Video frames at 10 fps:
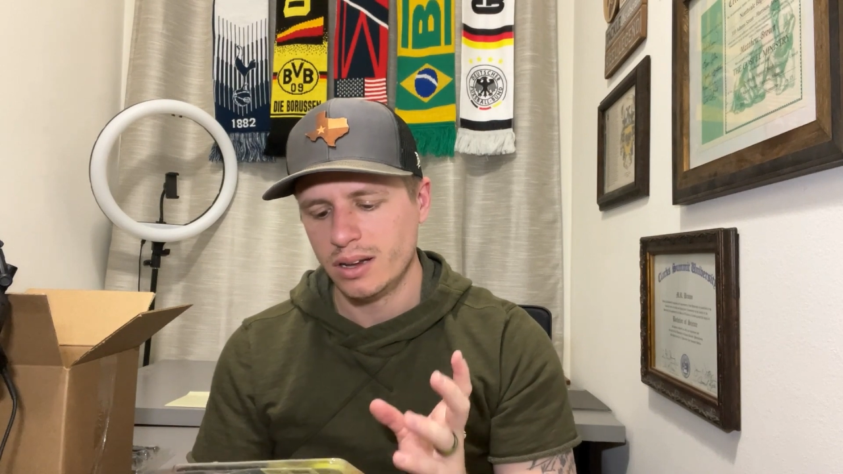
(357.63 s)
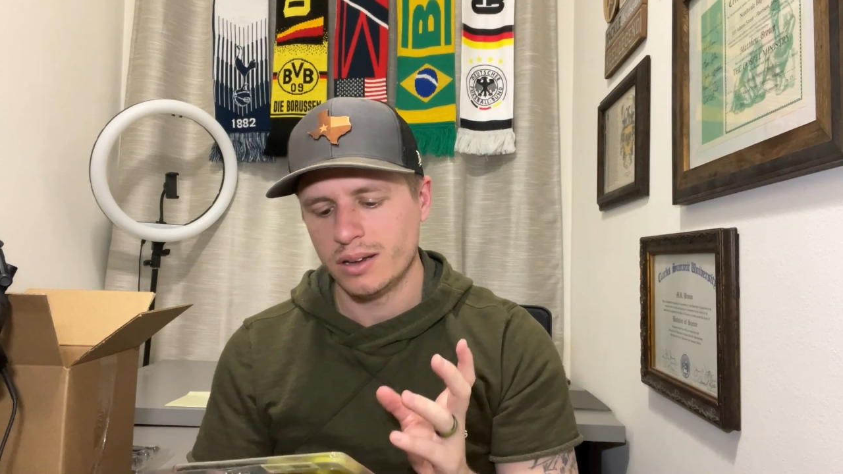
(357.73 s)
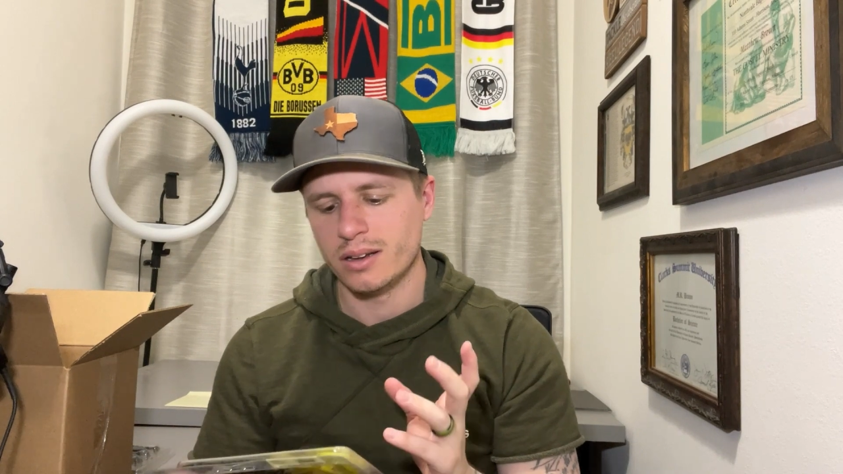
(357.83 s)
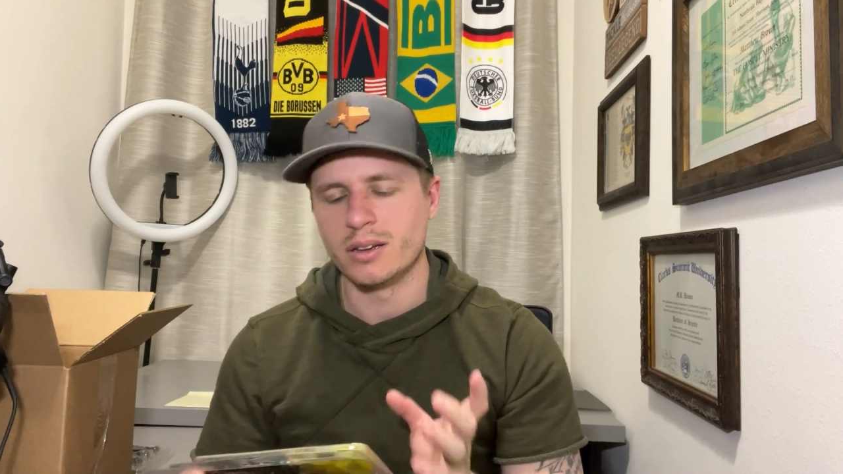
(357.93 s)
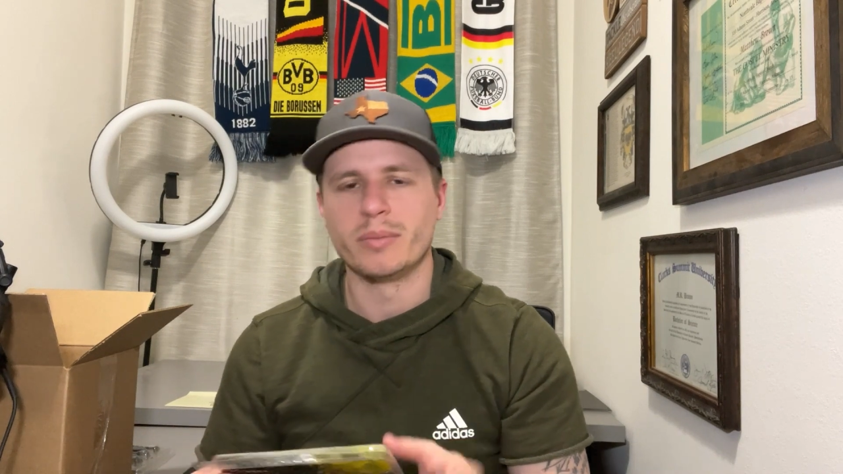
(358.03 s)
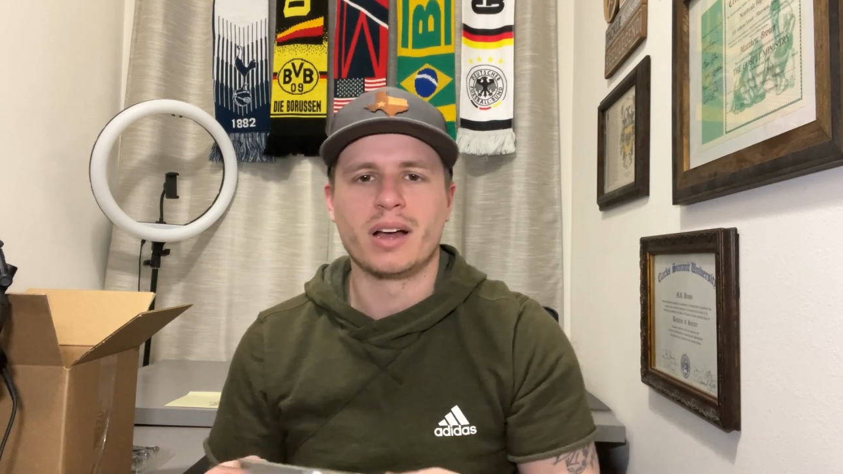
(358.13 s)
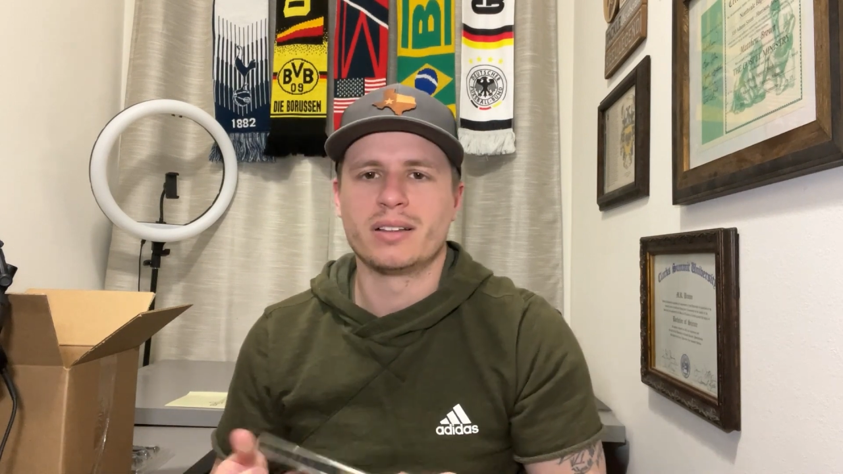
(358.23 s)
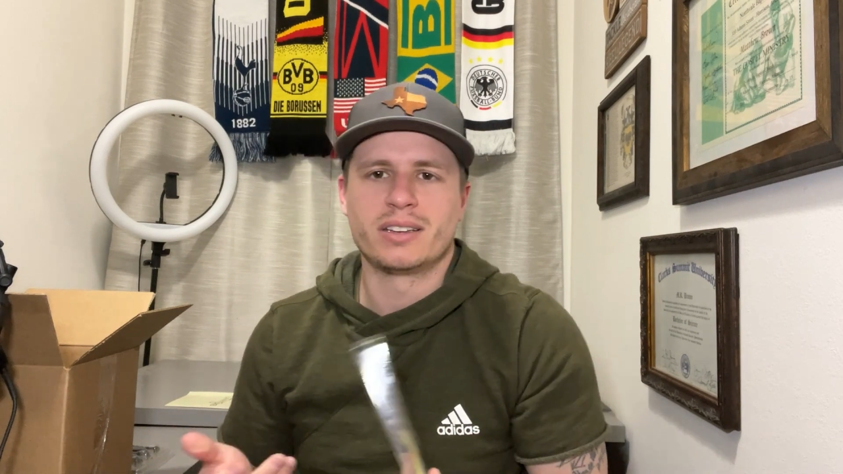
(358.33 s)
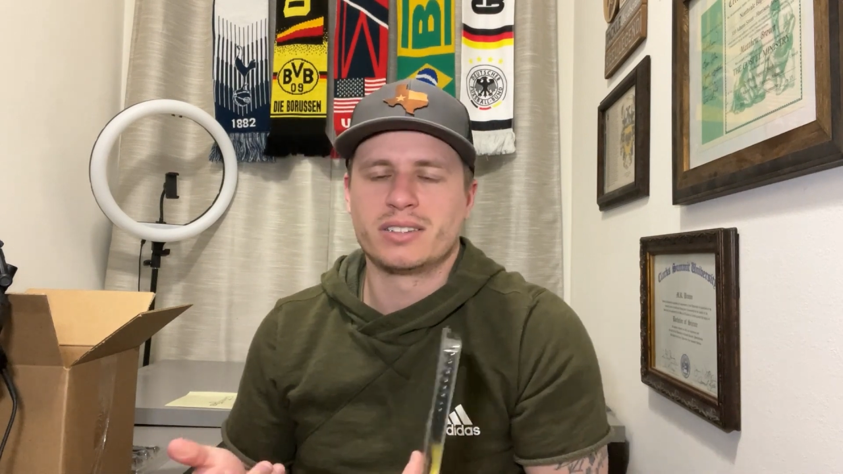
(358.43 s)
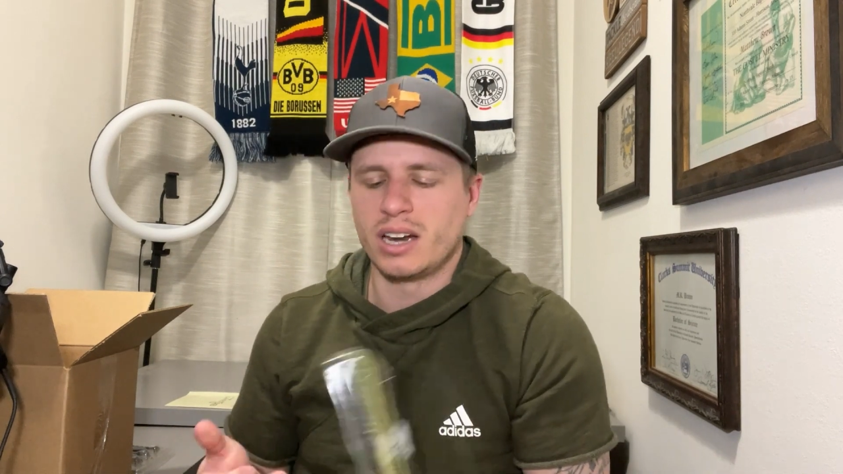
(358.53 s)
Like
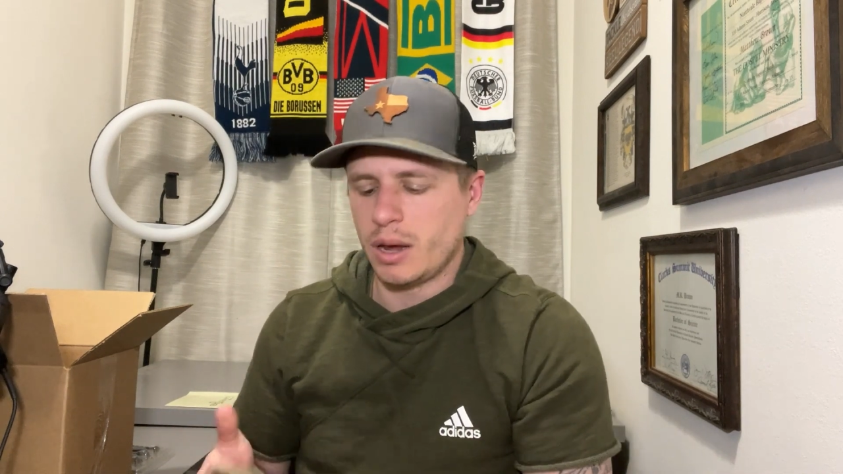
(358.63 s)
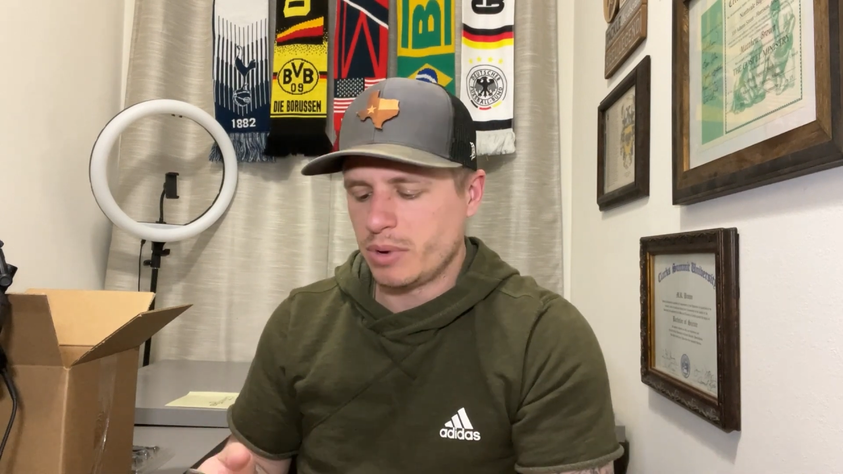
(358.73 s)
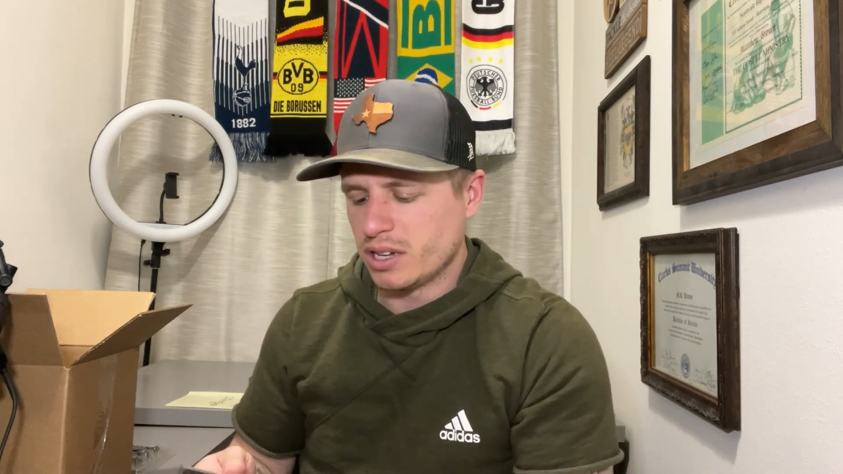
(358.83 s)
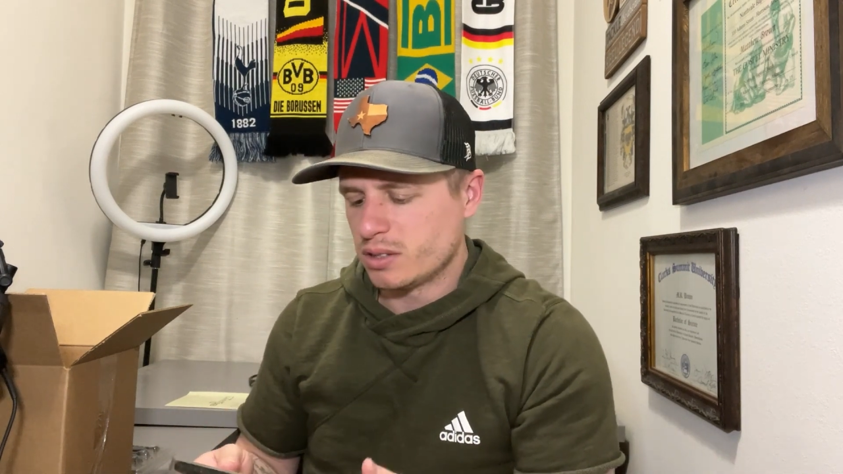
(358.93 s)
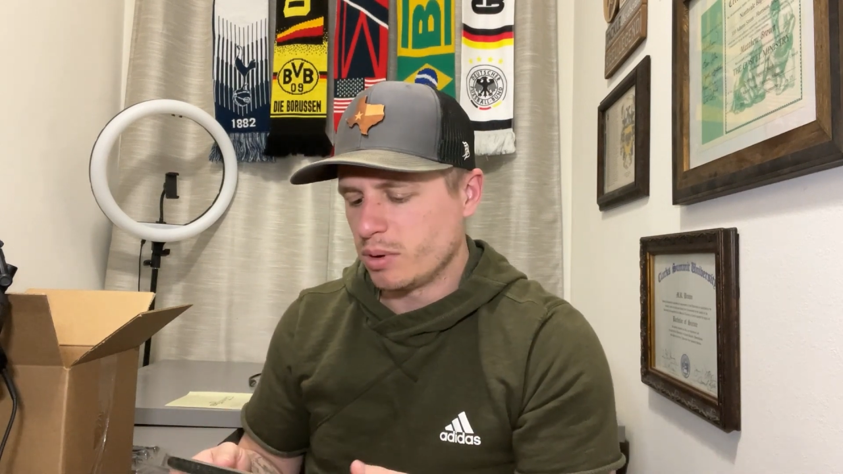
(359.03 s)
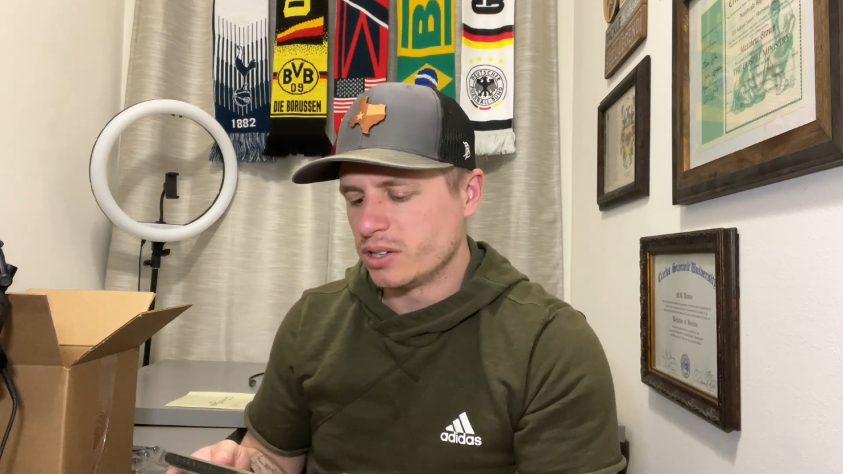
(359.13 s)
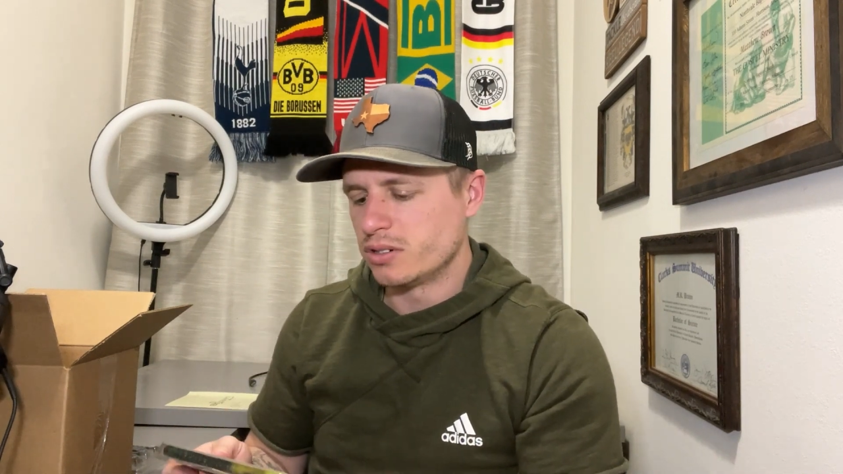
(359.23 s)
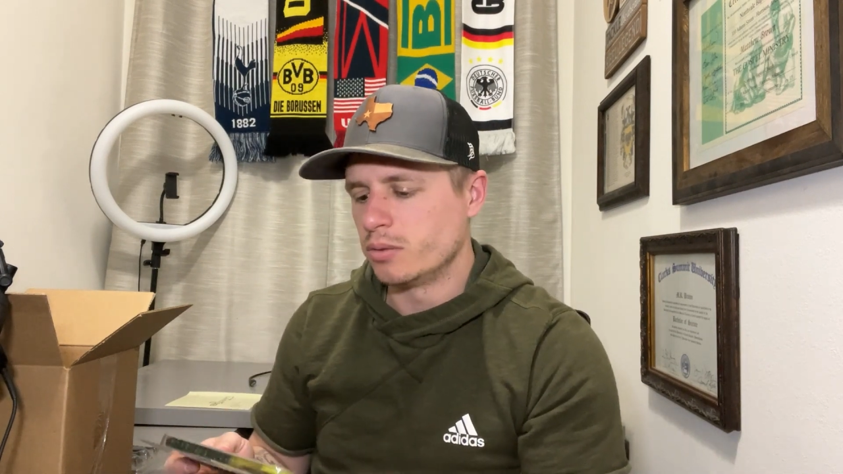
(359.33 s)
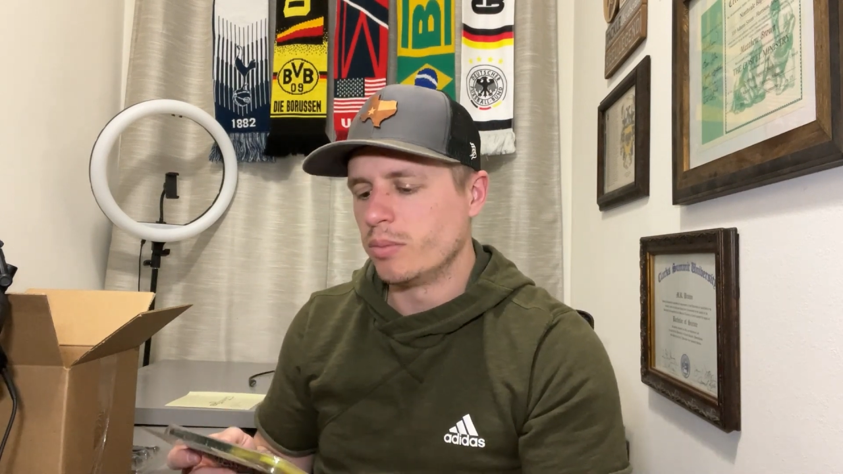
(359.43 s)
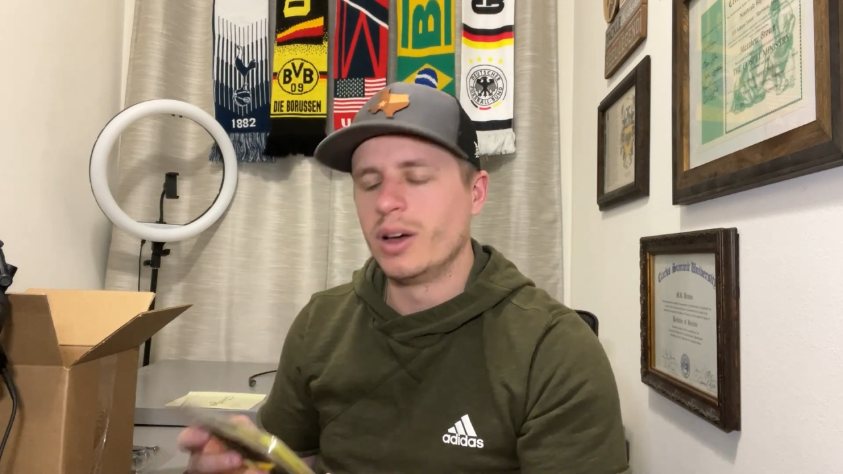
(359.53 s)
I said, I'm not
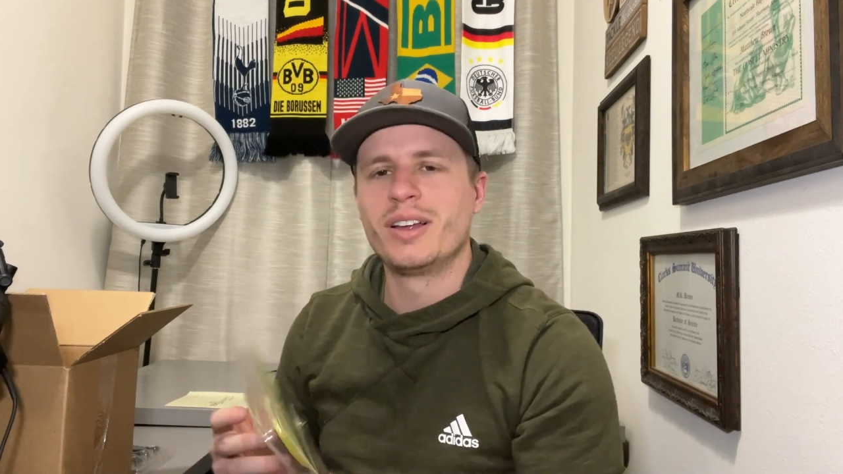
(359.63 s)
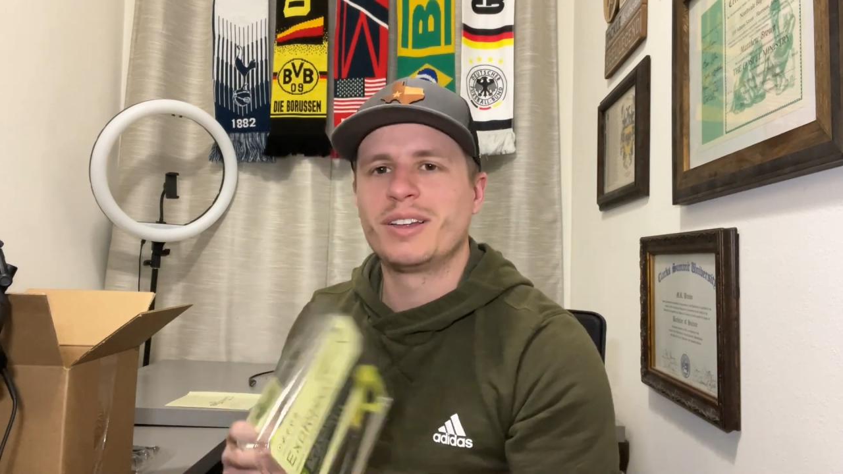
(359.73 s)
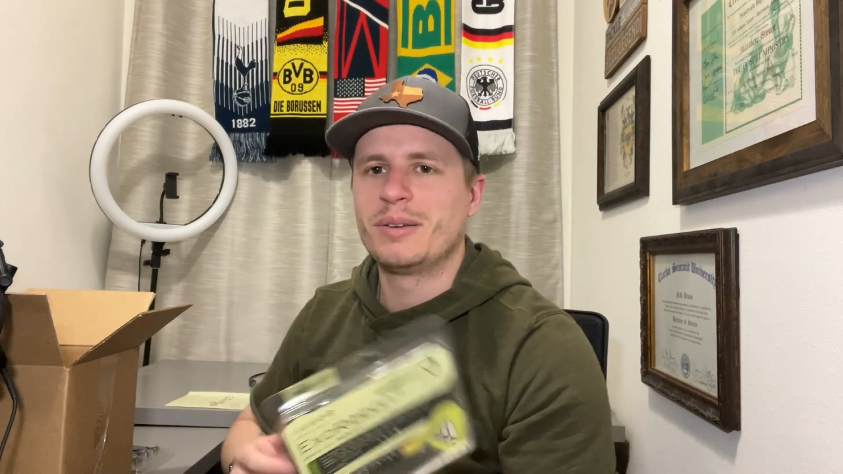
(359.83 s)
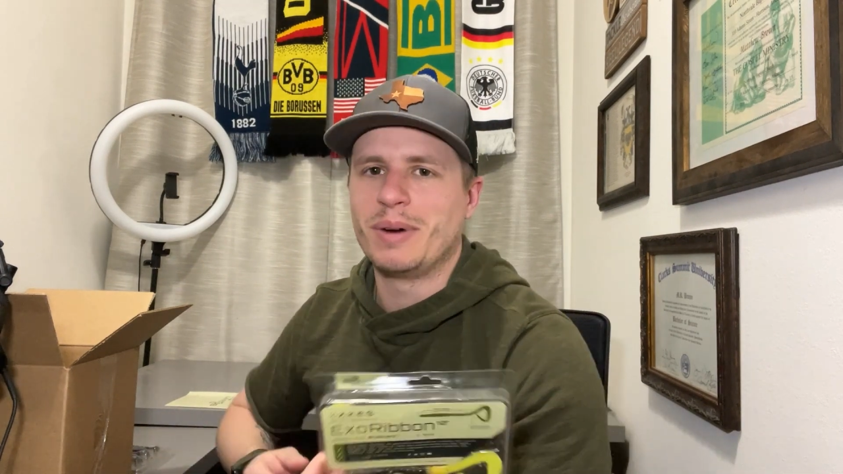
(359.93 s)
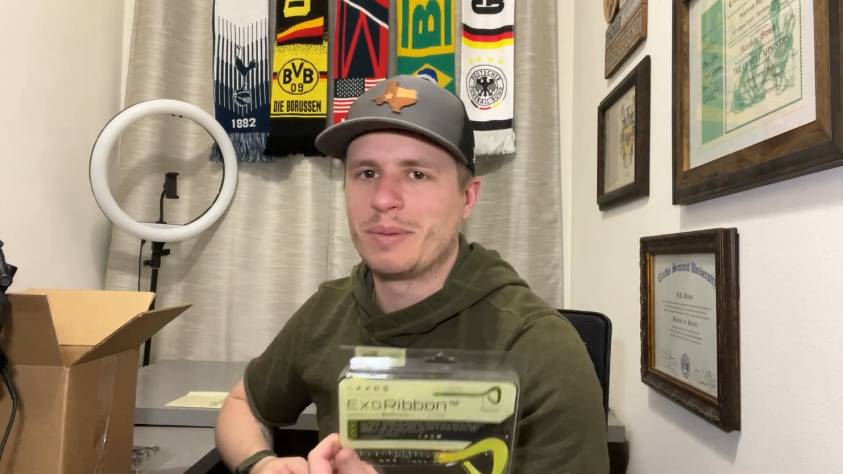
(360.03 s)
sponsored by